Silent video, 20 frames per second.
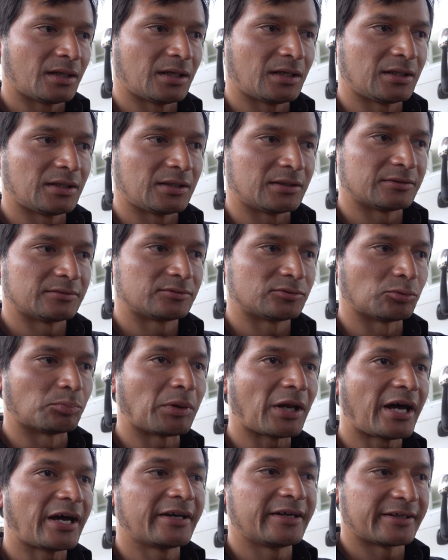a
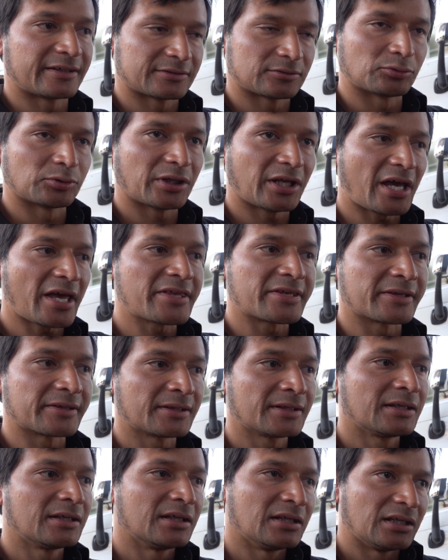supplier to the
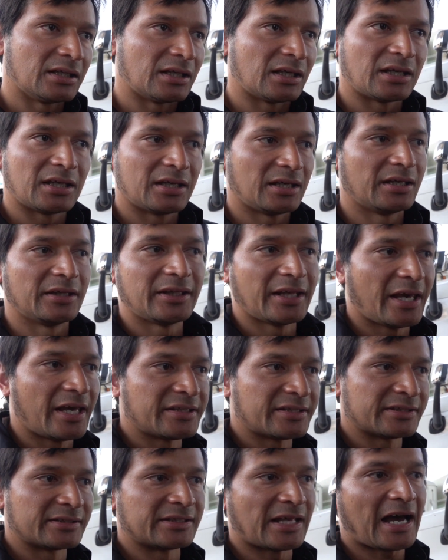engine, and eh, the
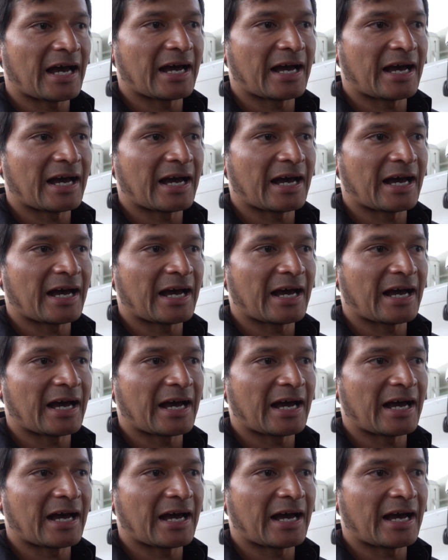engine